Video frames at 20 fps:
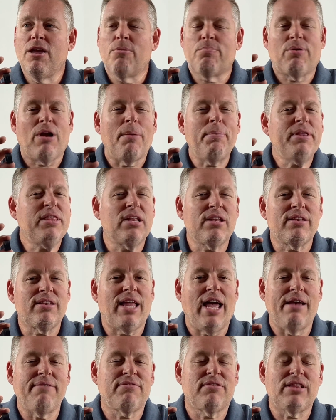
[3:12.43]
probably the
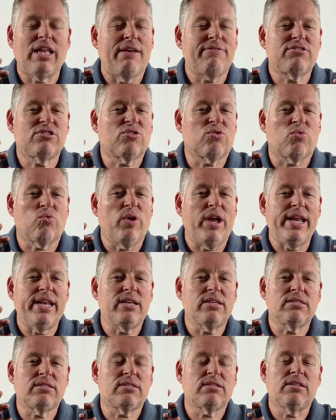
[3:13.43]
life, life's
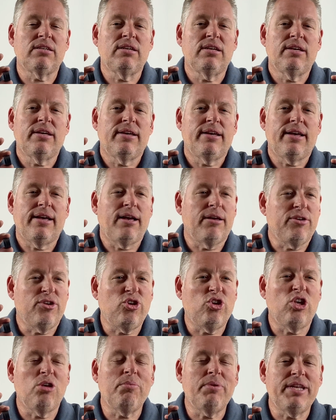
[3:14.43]
greatest uh,
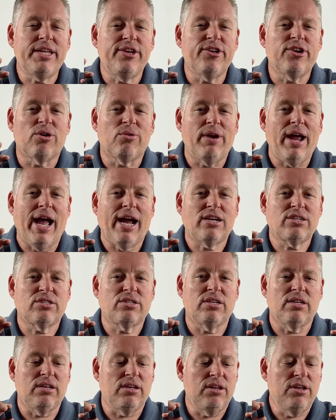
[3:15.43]
human
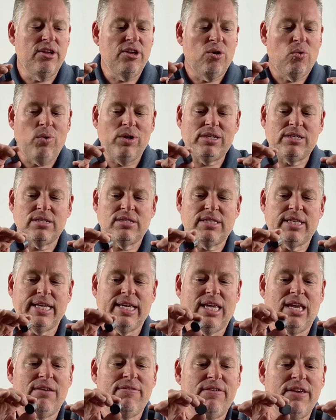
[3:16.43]
interaction, which is the
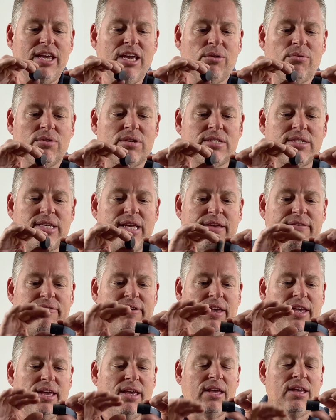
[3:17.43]
giving and
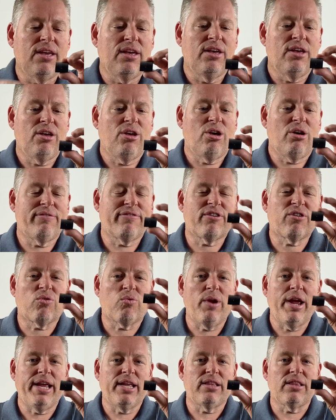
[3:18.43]
receiving of
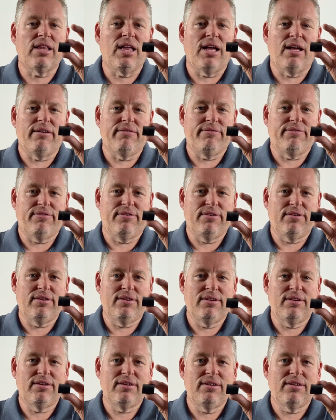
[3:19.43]
great love.
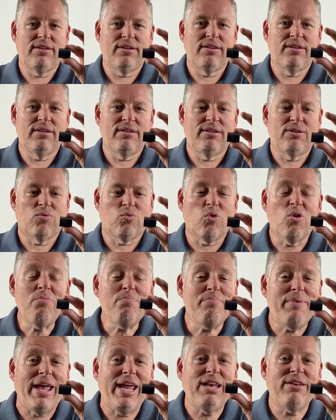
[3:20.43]
We're
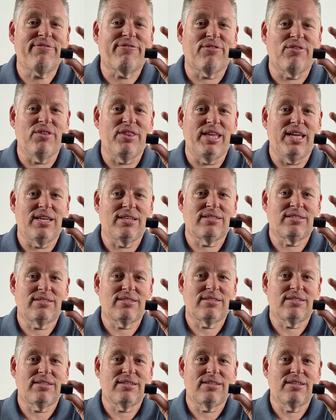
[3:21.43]
made for
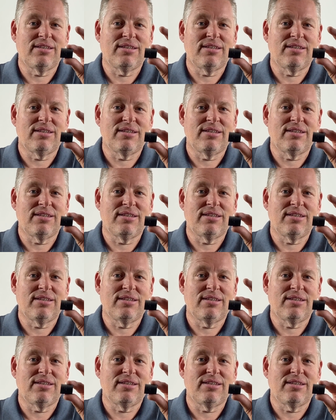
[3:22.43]
this.